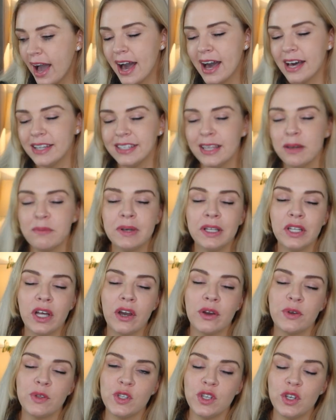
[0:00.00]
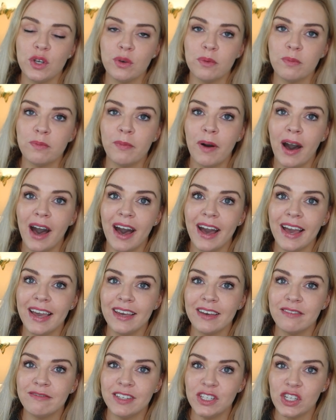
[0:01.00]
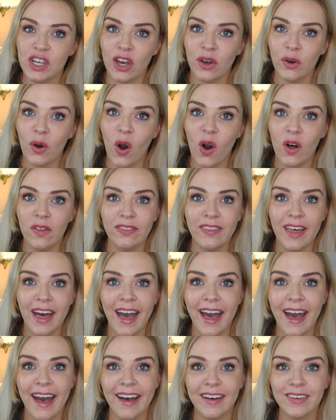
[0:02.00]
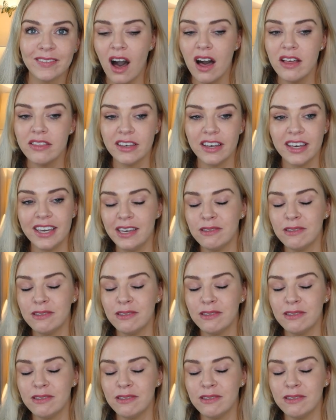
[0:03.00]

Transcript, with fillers: And link below to my video on their other